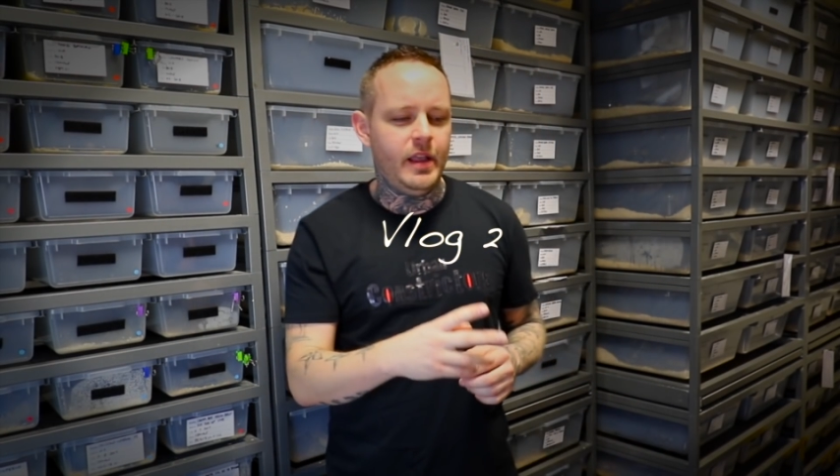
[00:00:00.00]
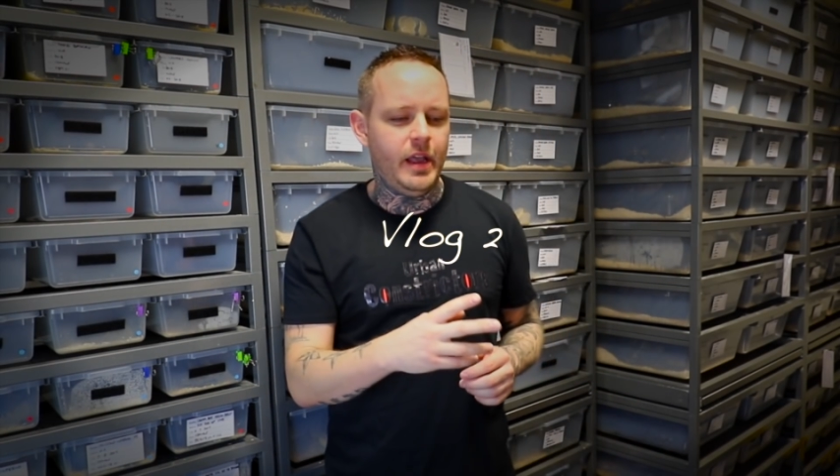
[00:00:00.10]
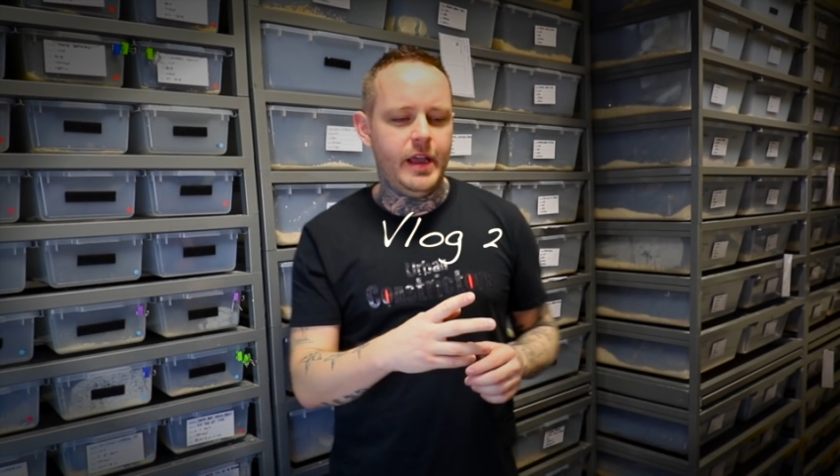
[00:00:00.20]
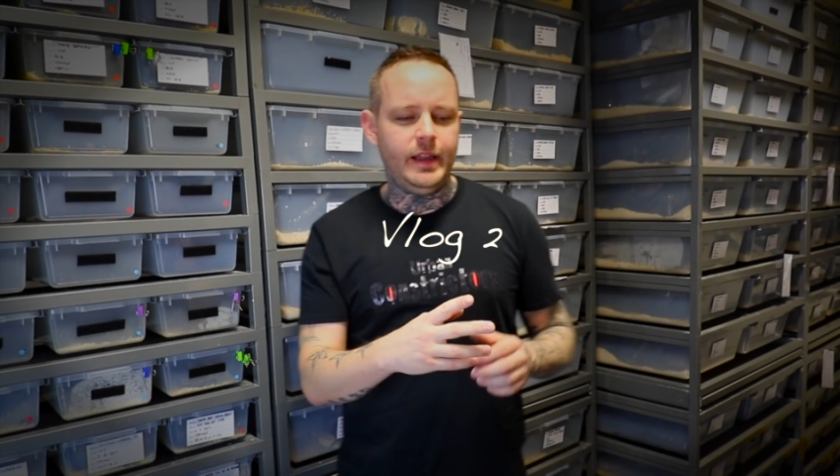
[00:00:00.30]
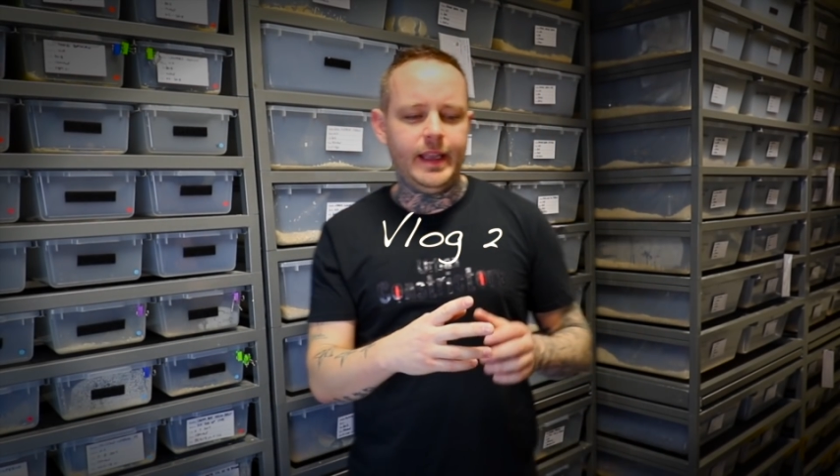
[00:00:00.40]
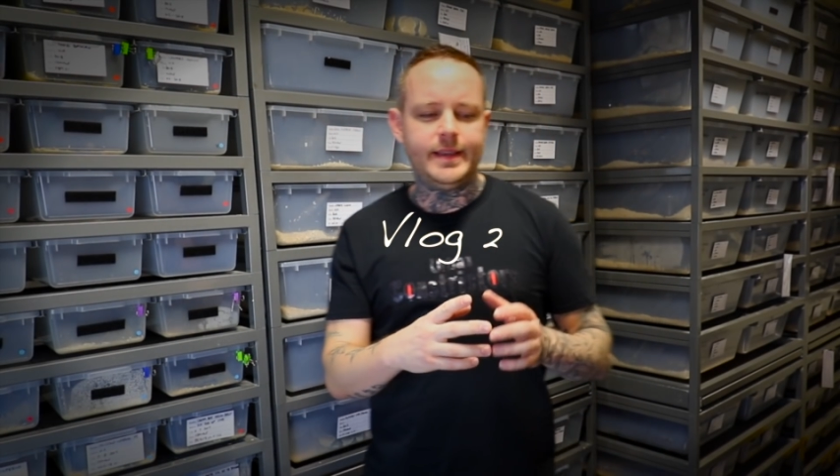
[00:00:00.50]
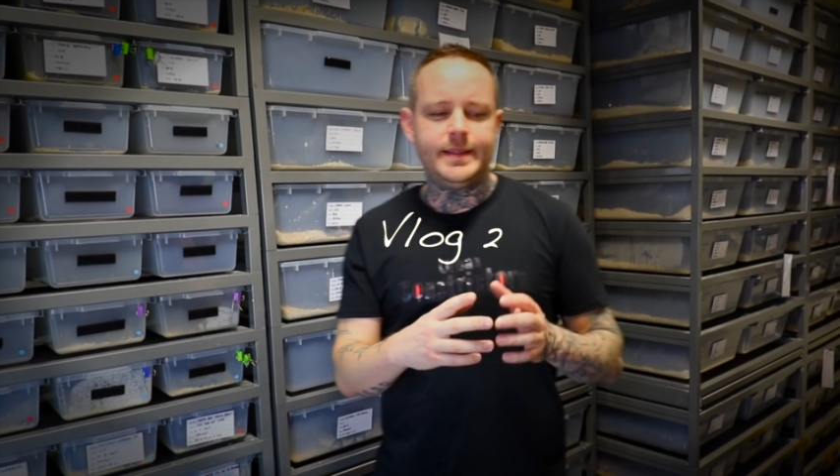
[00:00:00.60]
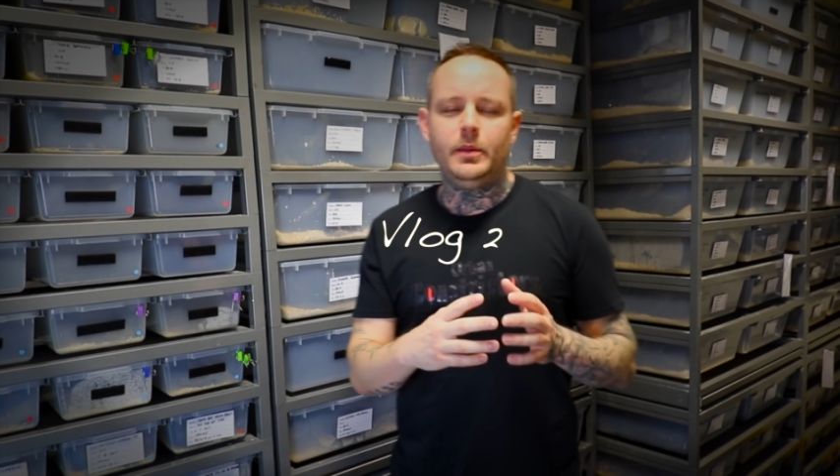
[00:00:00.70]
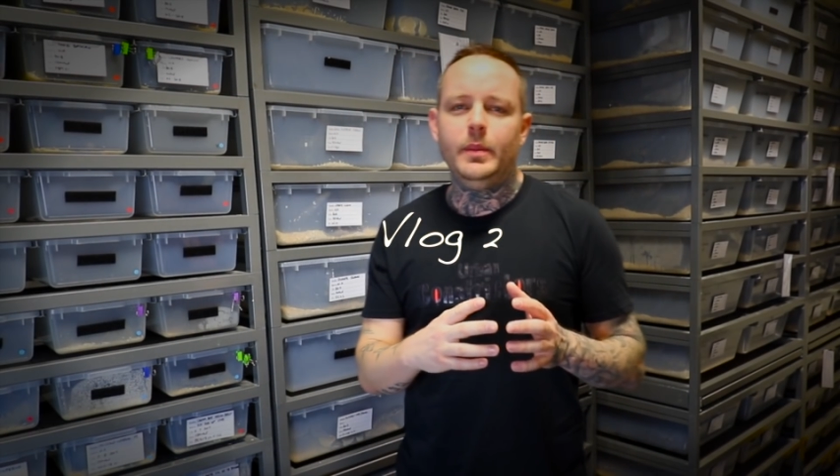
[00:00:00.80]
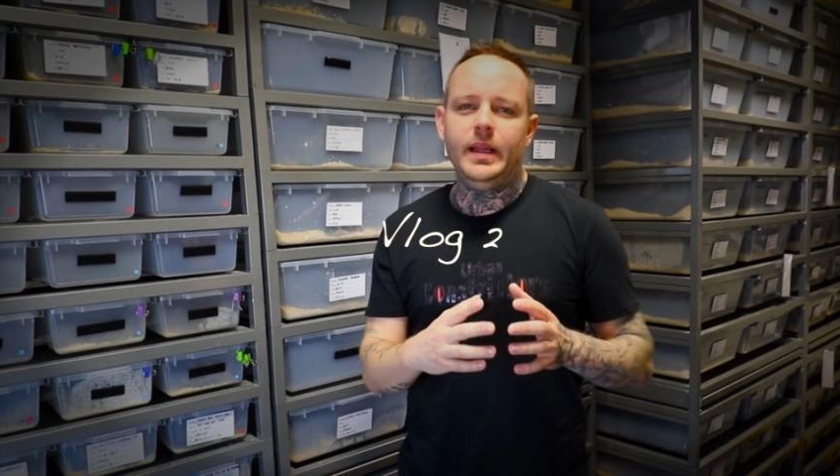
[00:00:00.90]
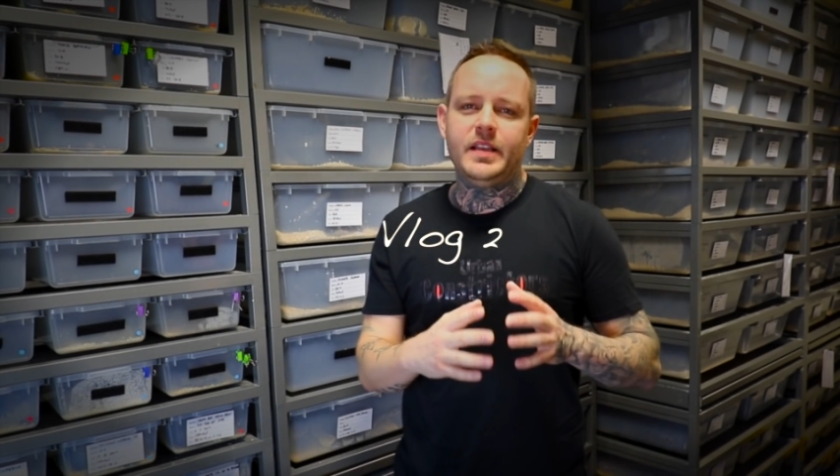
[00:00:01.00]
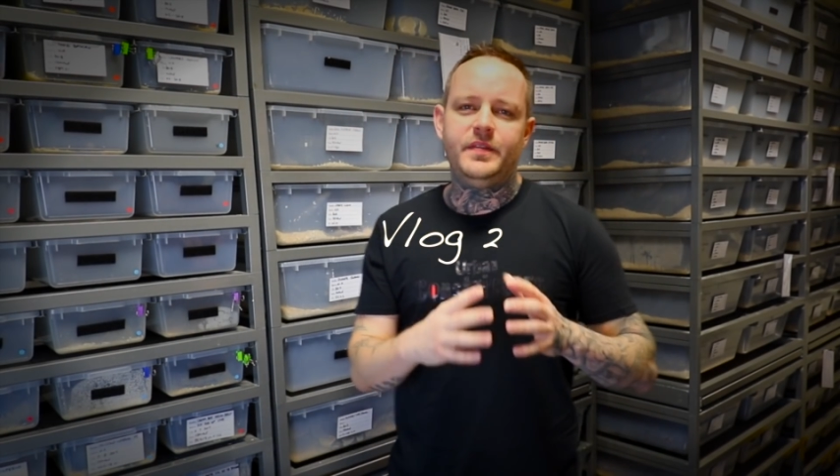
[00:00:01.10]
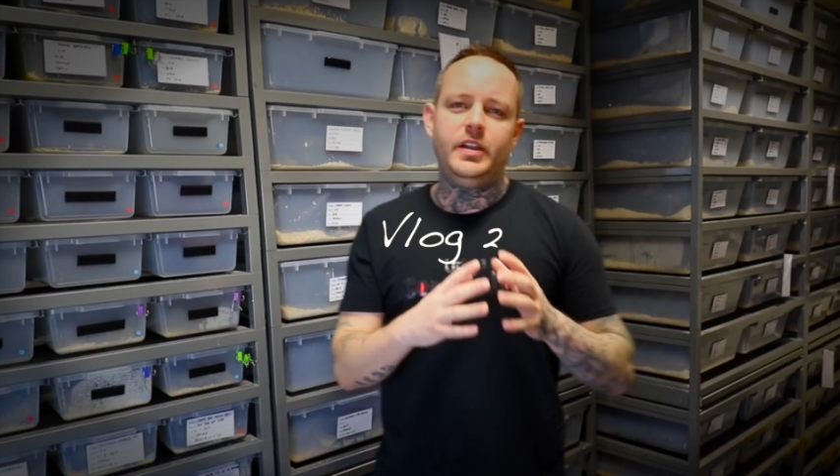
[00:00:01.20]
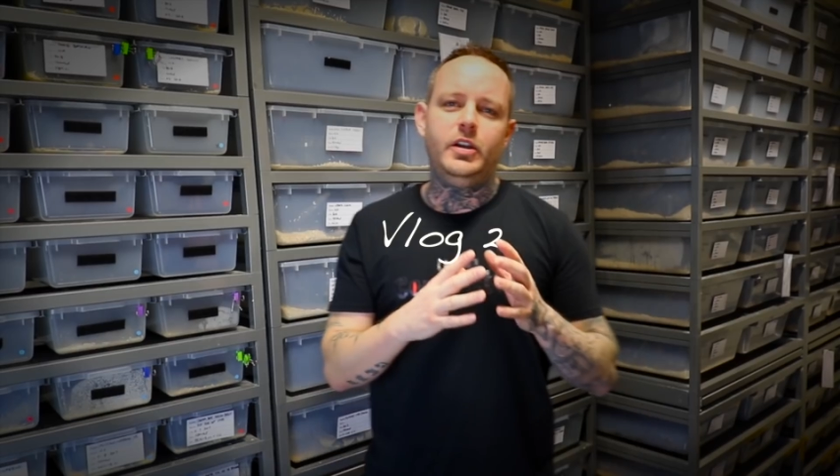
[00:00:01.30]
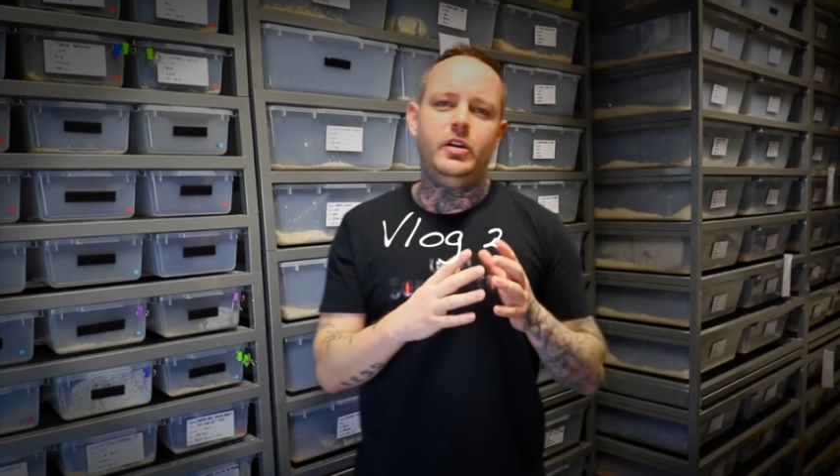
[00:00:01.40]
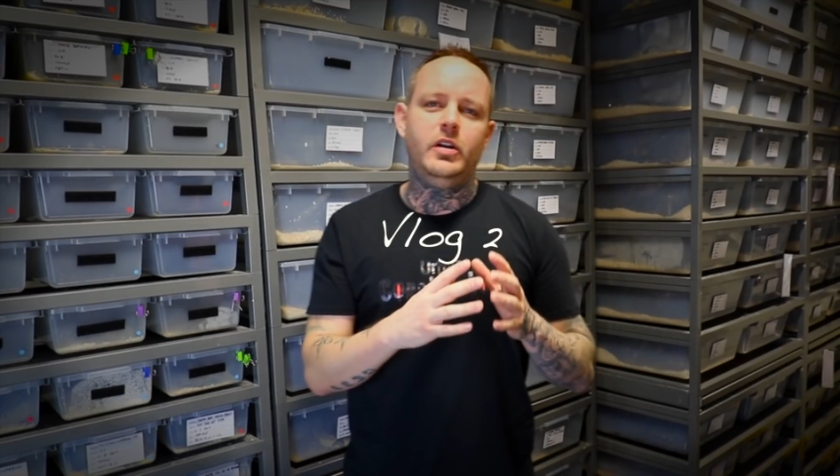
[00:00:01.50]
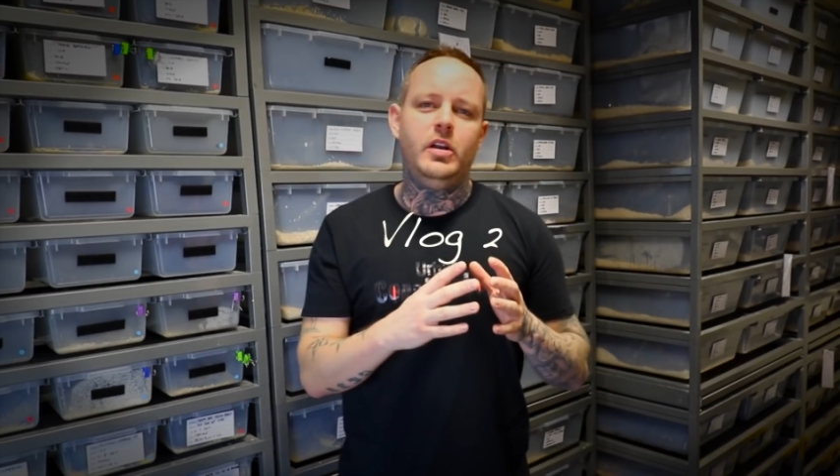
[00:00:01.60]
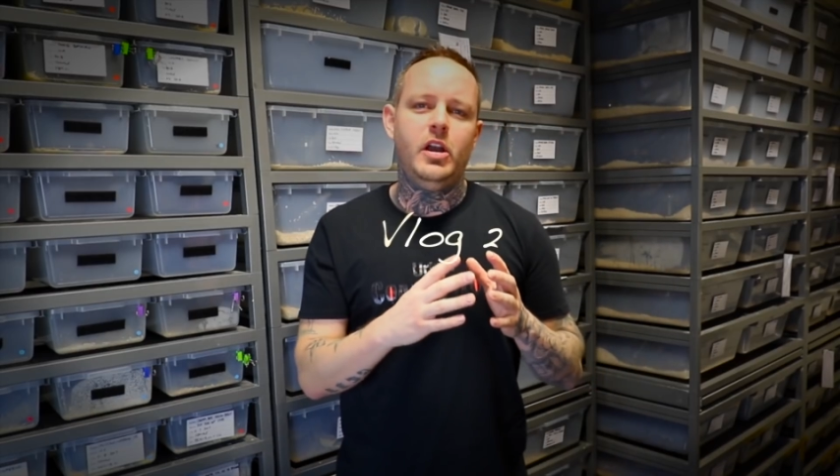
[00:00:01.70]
Like I said in my last video,